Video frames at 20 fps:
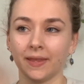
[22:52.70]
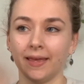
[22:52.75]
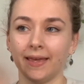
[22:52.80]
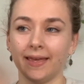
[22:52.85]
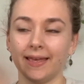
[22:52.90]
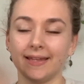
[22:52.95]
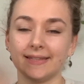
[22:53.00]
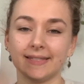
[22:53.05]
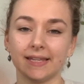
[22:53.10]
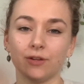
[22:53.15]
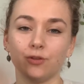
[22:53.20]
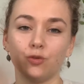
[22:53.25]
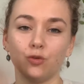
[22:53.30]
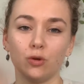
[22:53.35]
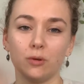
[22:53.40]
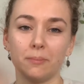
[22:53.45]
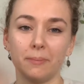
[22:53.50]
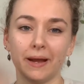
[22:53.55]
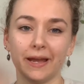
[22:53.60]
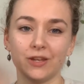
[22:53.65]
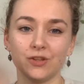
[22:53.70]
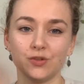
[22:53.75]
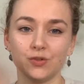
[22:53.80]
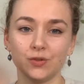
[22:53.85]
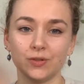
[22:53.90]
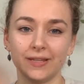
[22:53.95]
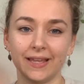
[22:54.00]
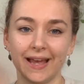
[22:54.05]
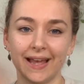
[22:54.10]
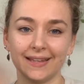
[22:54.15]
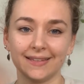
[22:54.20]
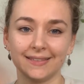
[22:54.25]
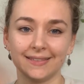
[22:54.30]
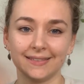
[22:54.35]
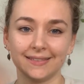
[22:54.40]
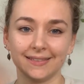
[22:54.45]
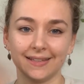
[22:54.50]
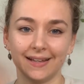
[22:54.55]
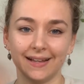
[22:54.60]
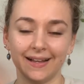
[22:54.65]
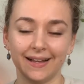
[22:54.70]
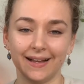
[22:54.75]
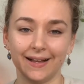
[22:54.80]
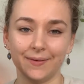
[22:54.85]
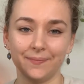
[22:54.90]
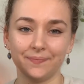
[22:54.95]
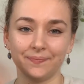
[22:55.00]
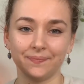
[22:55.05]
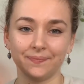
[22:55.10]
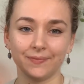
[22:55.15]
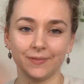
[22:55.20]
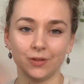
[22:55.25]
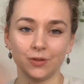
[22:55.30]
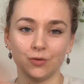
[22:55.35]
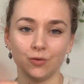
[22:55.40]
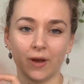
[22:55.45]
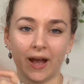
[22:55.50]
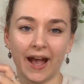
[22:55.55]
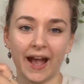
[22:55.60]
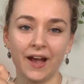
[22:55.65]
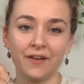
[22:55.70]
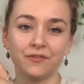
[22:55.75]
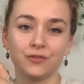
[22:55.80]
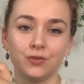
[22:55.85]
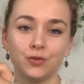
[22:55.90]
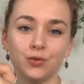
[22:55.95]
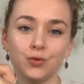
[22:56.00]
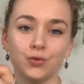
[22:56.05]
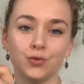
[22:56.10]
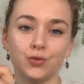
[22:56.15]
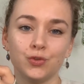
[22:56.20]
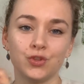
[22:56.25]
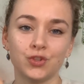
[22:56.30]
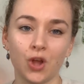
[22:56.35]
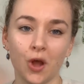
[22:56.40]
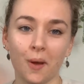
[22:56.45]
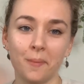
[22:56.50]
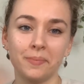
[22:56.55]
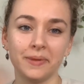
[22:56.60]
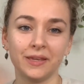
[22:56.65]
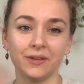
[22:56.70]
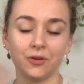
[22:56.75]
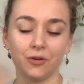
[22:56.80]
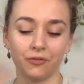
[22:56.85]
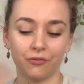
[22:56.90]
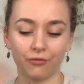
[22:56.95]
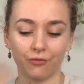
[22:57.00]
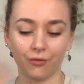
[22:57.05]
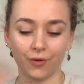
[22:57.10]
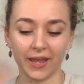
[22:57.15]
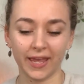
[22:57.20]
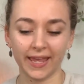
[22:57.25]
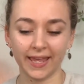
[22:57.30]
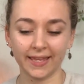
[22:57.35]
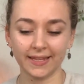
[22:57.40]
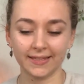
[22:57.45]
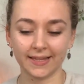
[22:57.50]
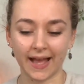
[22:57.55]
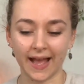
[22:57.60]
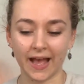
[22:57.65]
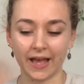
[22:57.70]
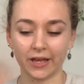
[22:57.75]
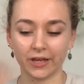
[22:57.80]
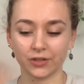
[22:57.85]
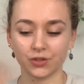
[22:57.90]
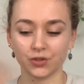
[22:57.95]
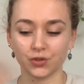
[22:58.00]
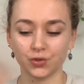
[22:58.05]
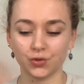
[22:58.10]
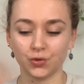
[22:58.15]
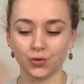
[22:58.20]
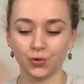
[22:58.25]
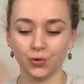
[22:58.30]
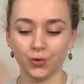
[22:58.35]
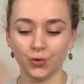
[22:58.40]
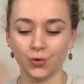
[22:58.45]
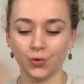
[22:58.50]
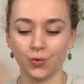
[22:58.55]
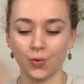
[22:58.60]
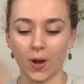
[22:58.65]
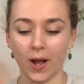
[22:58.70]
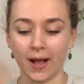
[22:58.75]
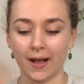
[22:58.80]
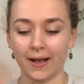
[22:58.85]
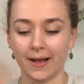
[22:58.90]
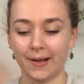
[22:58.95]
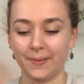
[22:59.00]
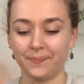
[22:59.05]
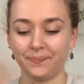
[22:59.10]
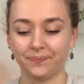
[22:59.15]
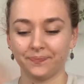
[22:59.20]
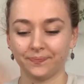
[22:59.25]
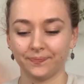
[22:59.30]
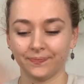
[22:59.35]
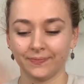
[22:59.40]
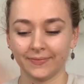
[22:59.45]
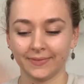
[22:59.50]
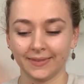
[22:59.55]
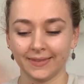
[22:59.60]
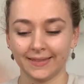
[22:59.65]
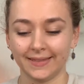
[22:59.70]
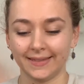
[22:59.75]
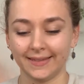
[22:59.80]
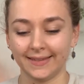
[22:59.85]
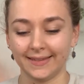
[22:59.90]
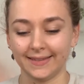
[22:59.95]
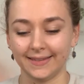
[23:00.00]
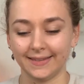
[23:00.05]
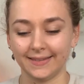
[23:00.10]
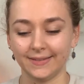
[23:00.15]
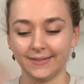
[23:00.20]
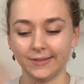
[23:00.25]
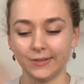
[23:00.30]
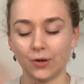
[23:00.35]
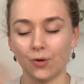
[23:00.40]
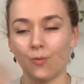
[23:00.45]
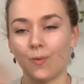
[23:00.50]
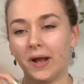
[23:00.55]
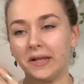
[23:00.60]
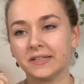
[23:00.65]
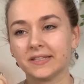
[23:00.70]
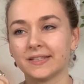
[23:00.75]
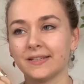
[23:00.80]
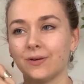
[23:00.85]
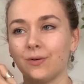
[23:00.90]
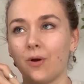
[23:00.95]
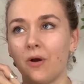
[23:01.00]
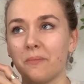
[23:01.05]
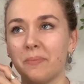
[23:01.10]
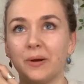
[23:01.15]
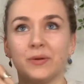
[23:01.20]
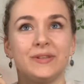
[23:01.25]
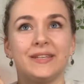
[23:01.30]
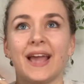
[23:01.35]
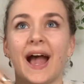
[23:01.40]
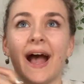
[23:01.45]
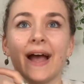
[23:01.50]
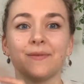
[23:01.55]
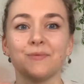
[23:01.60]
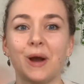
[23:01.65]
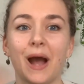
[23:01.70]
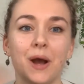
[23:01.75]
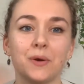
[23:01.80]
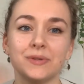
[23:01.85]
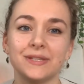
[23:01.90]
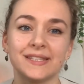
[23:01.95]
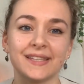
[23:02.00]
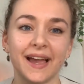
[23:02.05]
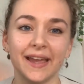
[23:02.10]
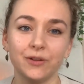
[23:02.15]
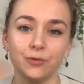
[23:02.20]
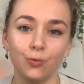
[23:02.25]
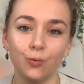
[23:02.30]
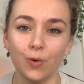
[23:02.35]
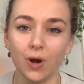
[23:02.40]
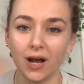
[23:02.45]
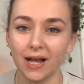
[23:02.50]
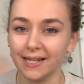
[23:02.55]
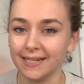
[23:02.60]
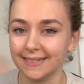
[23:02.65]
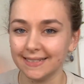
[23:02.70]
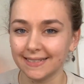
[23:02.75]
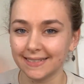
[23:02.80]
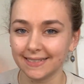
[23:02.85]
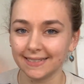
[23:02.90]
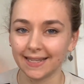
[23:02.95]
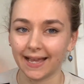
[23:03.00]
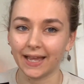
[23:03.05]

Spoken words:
It's here to remind you that you have to stop being afraid as to what about the outside world. I